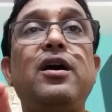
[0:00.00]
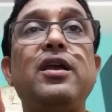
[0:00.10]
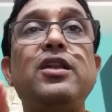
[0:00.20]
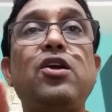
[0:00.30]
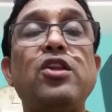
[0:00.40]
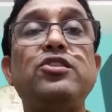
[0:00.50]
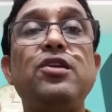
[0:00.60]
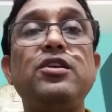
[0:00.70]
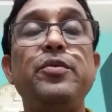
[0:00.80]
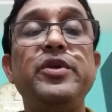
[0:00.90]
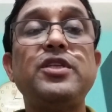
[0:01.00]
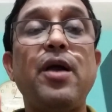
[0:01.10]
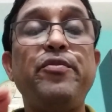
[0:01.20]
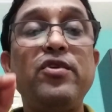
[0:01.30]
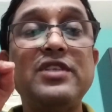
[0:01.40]
in constructivist
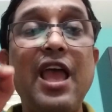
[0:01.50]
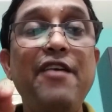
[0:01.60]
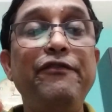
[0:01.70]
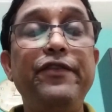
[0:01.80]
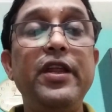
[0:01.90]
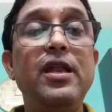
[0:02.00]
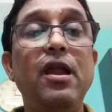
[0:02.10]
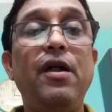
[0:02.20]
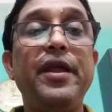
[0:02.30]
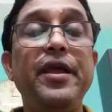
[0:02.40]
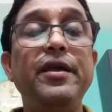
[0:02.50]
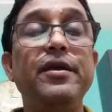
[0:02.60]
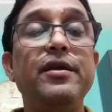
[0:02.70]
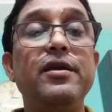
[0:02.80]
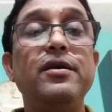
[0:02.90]
approach, every
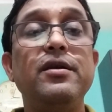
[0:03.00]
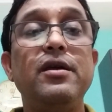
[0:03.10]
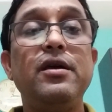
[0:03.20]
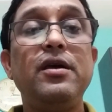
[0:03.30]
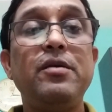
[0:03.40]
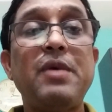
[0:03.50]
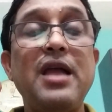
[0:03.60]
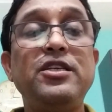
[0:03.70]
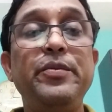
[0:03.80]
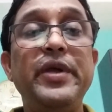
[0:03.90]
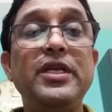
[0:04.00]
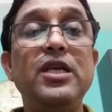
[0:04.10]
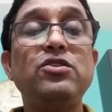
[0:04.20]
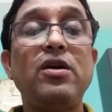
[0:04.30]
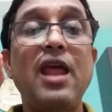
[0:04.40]
learning
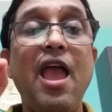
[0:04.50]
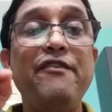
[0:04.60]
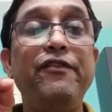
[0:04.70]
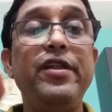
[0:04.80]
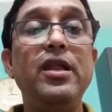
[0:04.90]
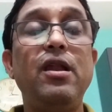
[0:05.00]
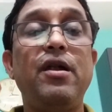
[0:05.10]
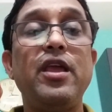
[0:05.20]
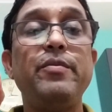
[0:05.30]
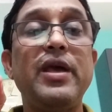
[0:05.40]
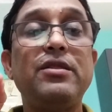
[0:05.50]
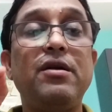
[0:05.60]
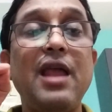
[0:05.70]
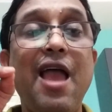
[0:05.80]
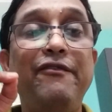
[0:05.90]
activities or every learning
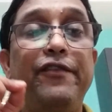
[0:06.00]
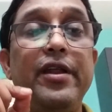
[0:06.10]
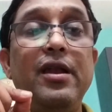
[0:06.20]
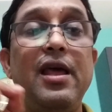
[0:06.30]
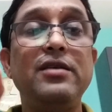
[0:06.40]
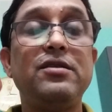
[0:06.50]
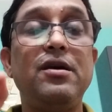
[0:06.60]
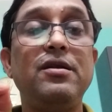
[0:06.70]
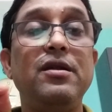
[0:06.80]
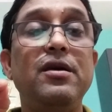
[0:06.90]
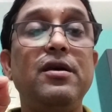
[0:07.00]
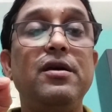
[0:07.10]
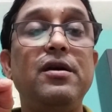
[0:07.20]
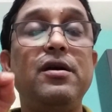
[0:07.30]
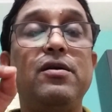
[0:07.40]
method, every lesson
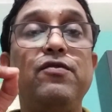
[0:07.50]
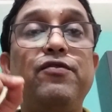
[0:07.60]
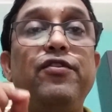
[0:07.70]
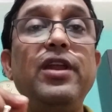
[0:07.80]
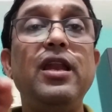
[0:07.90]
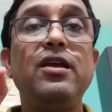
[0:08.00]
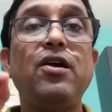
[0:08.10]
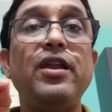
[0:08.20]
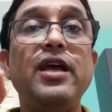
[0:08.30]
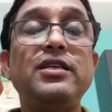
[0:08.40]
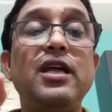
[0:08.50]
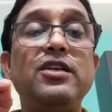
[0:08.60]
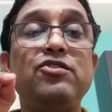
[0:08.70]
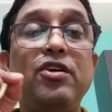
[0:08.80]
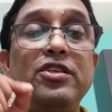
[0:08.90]
will
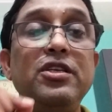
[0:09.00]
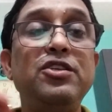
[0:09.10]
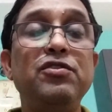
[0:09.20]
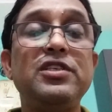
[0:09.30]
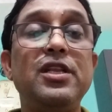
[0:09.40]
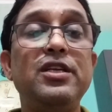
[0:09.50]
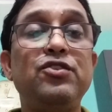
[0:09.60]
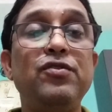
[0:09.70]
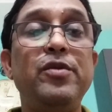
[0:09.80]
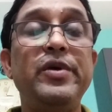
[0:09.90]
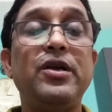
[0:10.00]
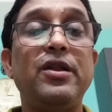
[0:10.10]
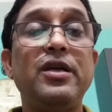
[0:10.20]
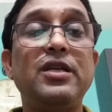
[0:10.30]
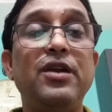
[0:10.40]
connected continuously. It will be
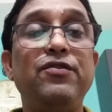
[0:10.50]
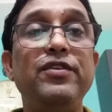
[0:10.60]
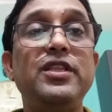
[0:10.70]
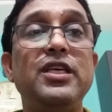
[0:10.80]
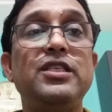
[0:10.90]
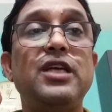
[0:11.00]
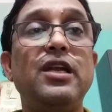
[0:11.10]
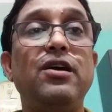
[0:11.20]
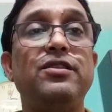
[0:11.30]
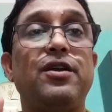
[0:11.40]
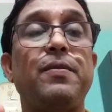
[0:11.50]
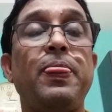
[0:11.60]
connected with each and other.